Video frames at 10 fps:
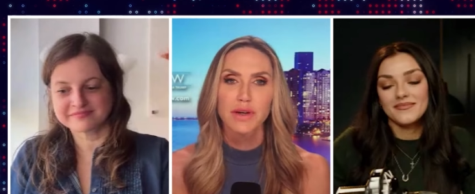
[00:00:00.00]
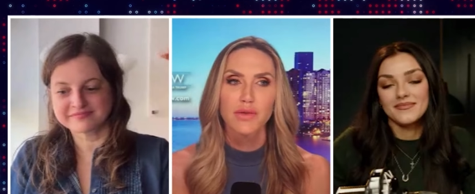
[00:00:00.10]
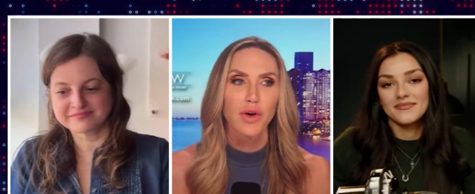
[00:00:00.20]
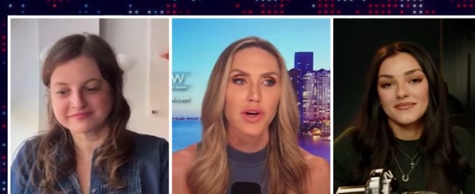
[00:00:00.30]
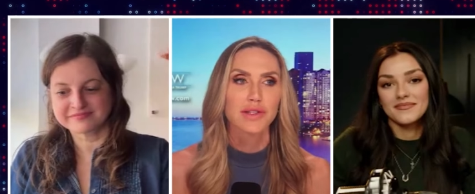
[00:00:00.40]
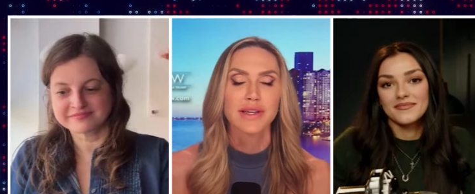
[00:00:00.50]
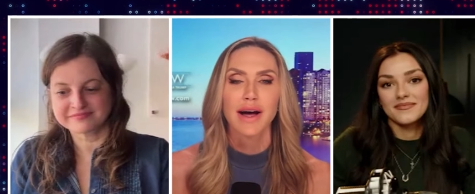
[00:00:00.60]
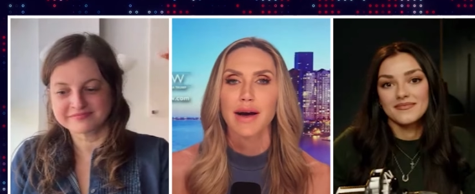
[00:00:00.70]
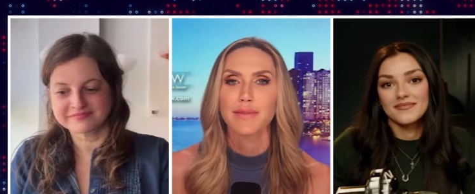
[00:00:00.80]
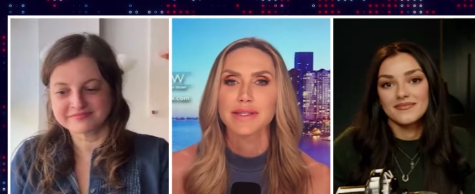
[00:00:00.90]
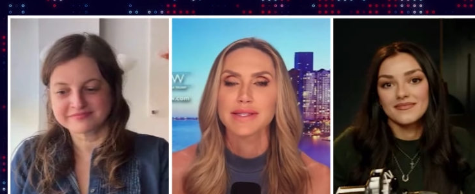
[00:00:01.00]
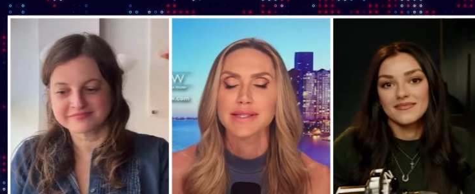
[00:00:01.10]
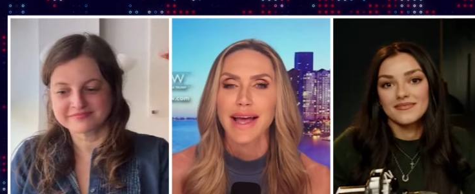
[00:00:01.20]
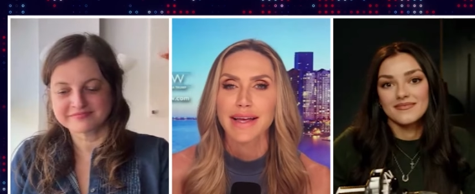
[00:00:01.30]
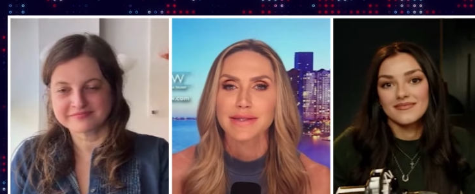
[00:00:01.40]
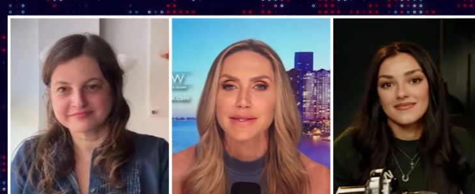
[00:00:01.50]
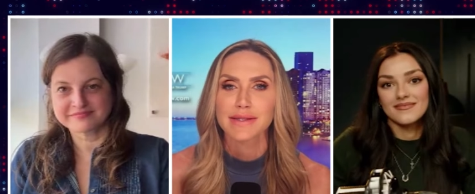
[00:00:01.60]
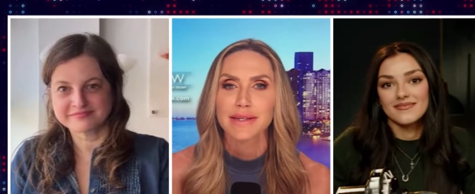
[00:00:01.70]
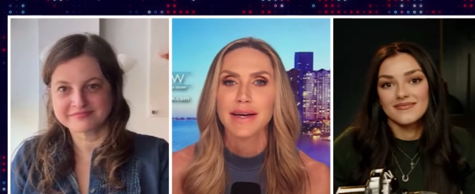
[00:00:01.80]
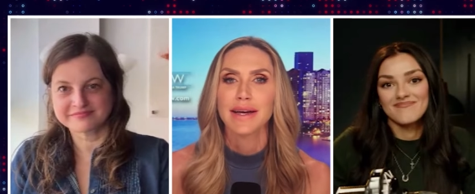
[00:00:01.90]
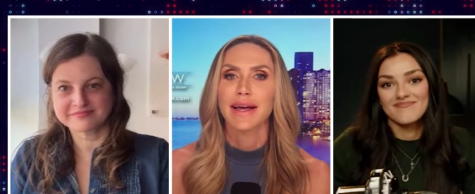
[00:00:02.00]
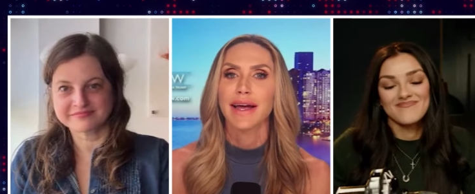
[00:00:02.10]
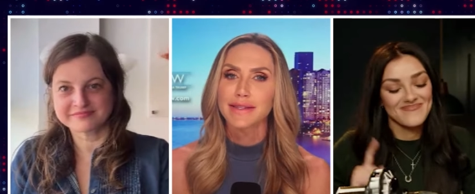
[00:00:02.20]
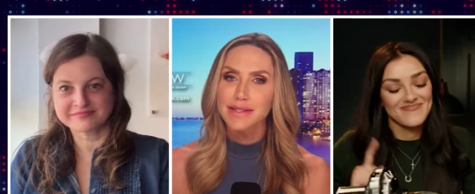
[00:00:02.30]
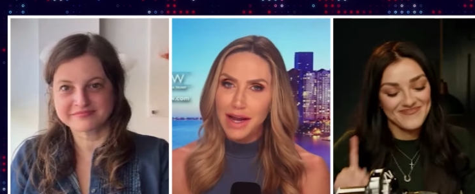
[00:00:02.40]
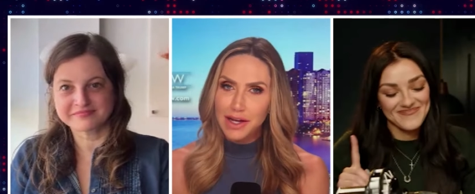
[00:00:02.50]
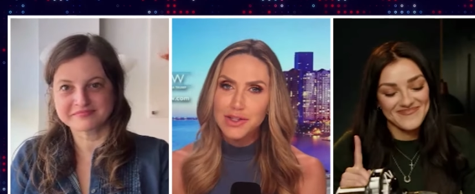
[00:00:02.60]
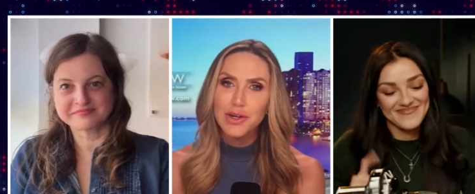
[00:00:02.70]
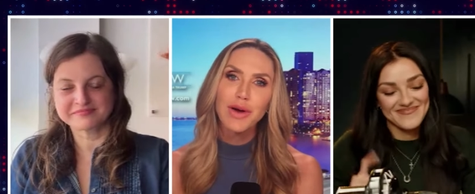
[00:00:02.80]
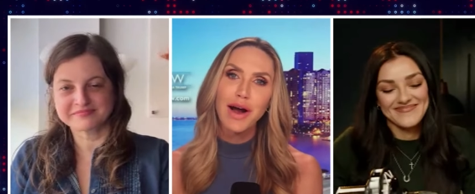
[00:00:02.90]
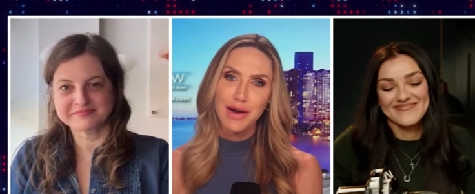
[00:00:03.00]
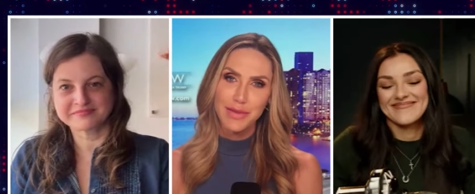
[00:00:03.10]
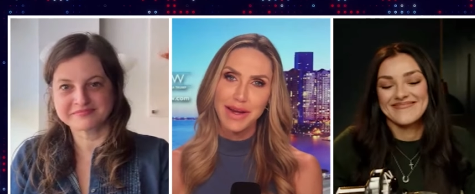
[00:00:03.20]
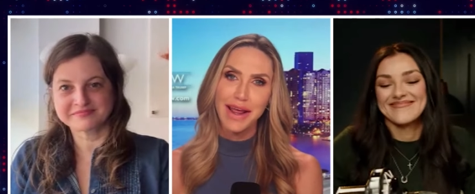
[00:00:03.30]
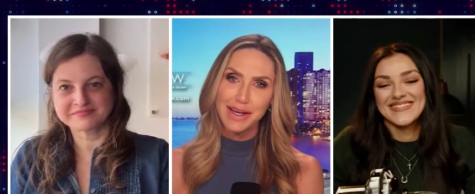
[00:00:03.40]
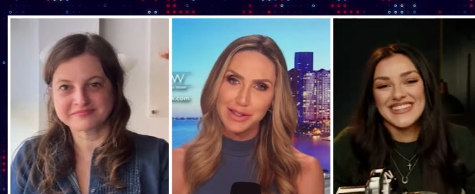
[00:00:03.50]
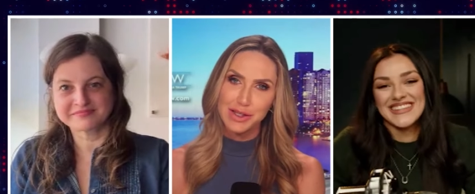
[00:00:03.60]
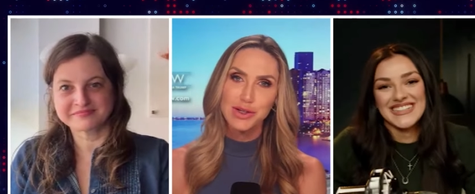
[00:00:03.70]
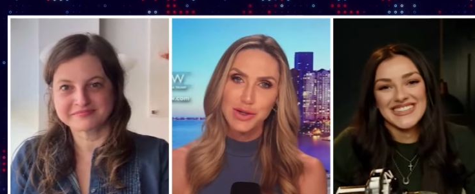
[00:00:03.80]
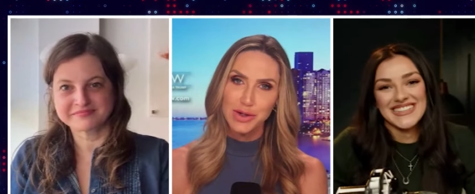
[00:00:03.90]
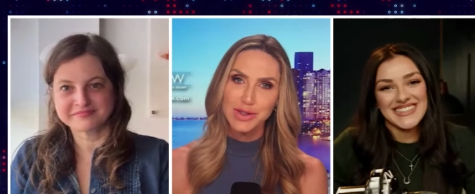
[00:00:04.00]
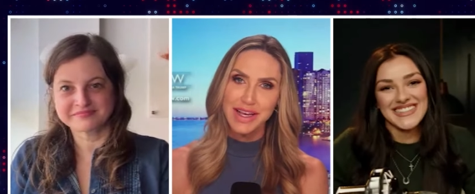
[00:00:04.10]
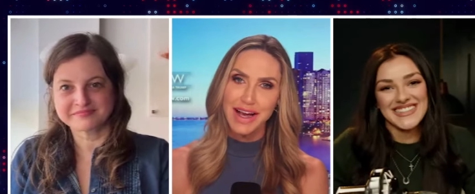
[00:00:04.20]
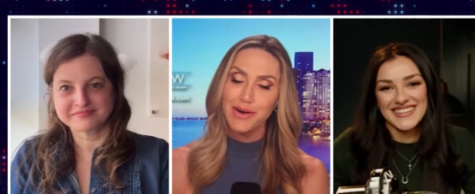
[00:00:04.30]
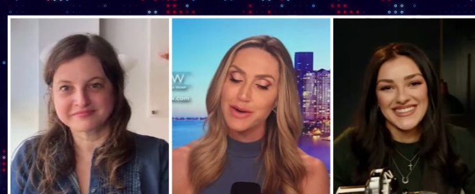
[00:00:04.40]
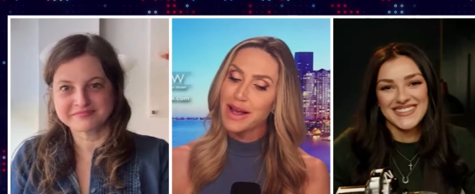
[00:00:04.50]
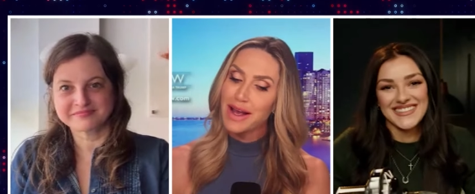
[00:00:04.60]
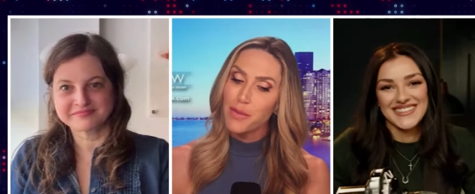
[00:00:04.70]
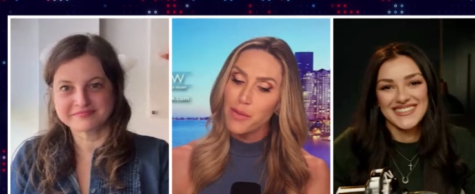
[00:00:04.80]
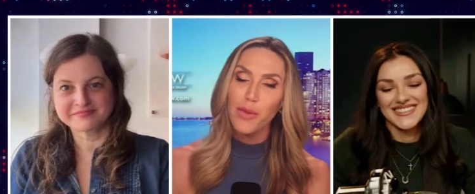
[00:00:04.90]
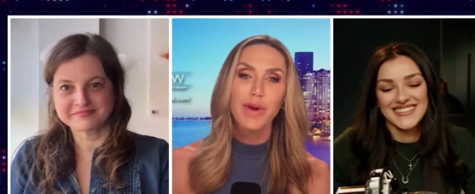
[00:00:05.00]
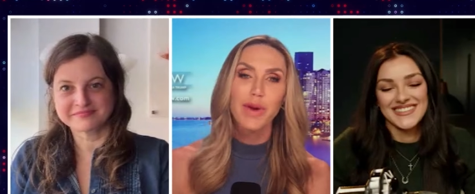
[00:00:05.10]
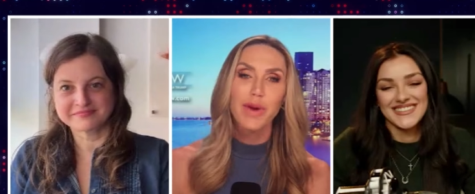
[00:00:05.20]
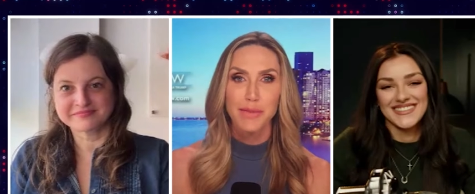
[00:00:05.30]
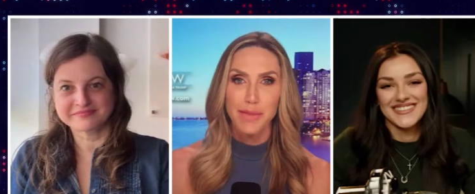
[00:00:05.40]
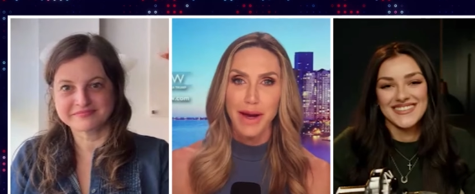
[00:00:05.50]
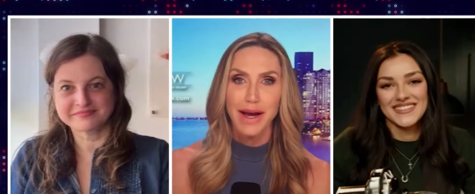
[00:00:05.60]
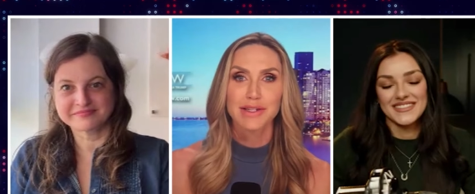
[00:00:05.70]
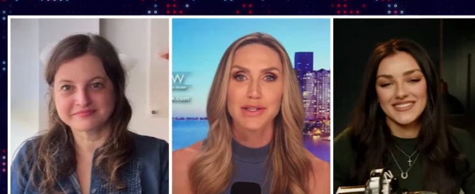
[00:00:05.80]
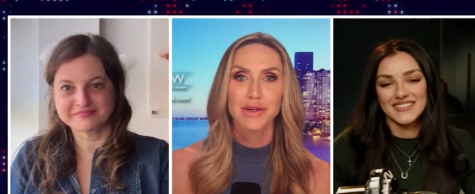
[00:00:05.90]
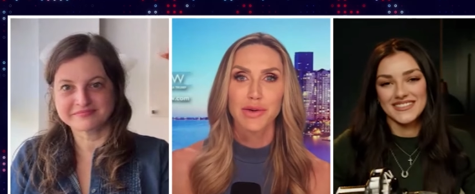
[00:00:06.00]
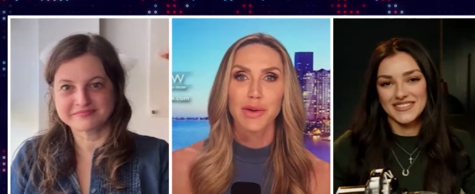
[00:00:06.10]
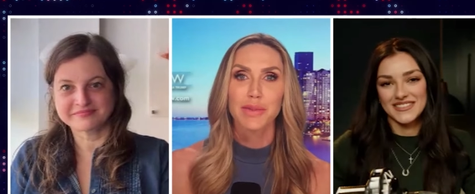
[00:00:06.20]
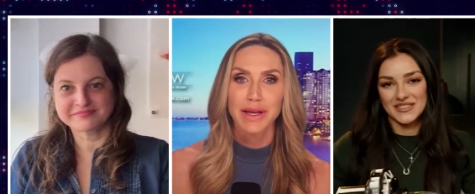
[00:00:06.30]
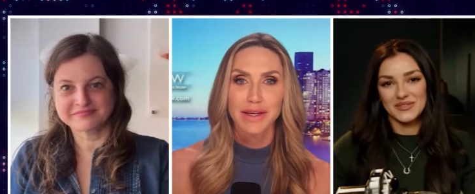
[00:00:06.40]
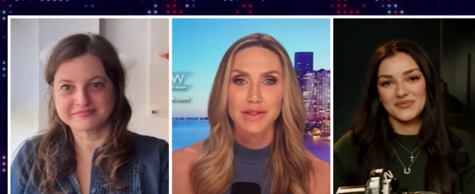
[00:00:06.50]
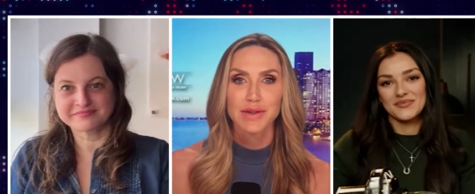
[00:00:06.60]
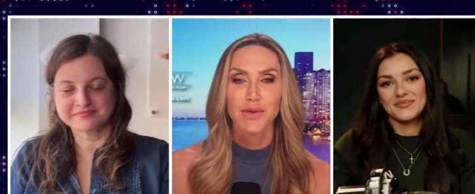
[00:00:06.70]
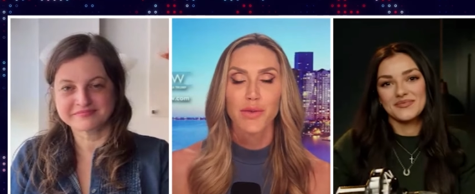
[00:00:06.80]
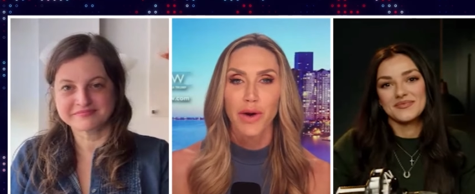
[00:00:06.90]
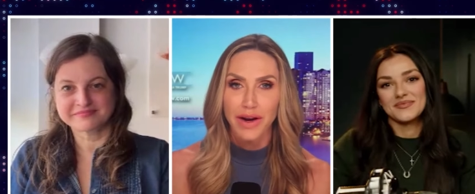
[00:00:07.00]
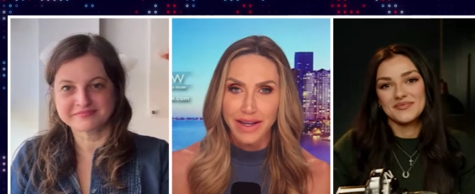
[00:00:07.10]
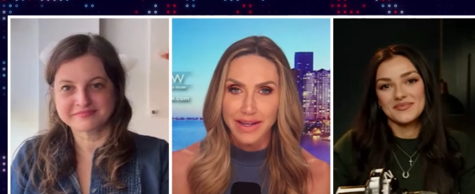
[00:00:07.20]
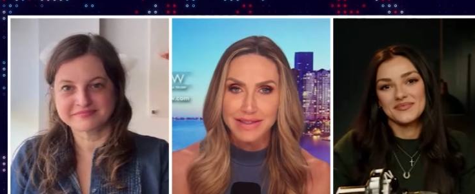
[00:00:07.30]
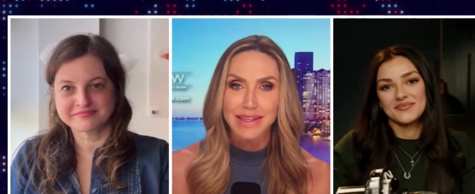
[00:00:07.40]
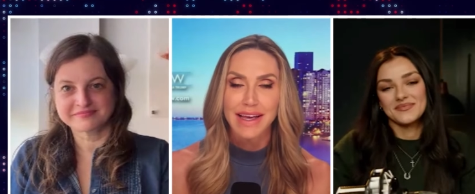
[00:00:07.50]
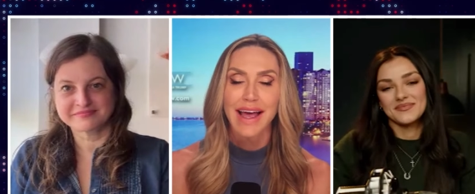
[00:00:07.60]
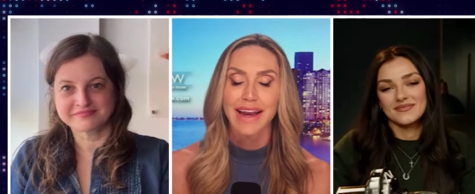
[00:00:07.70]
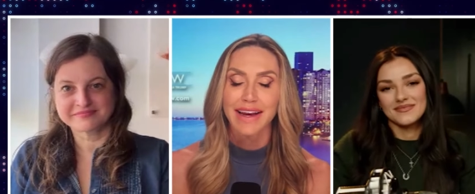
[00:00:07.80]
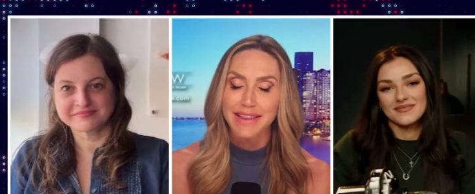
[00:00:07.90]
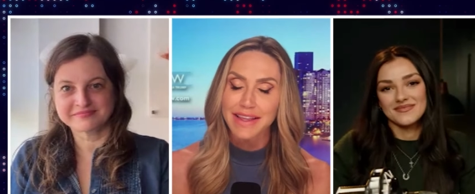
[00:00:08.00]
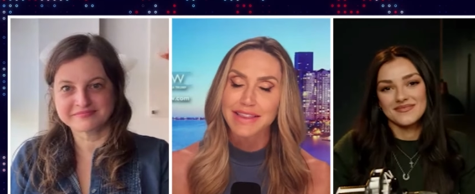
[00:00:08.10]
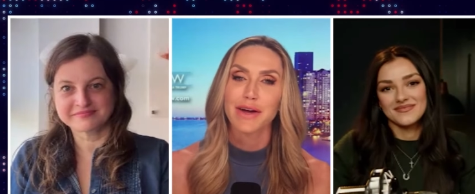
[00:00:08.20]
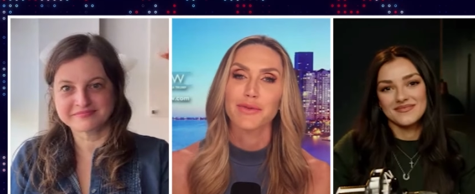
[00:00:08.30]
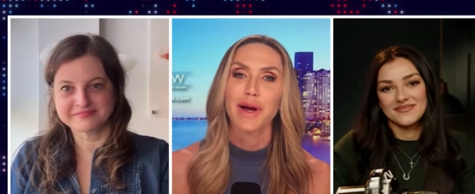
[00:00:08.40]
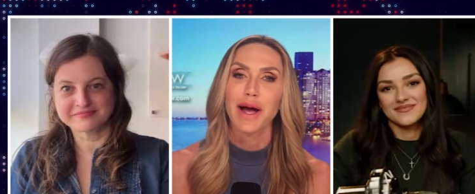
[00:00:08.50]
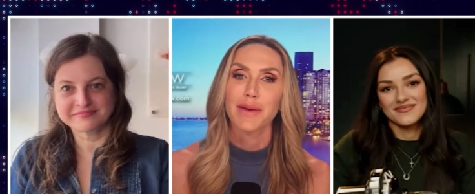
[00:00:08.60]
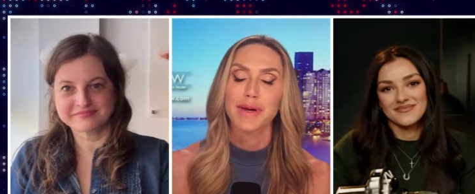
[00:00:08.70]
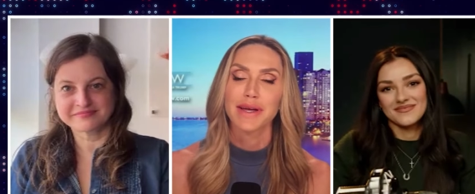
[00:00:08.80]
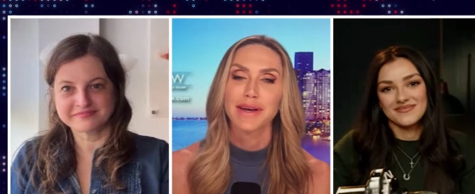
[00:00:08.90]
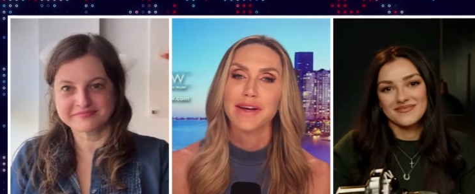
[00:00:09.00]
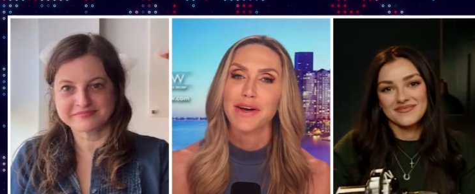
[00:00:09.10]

Speaker 1: own words. Common sense. It's not so common as it turns out, but we need to get back to a place where it is. And I think that will happen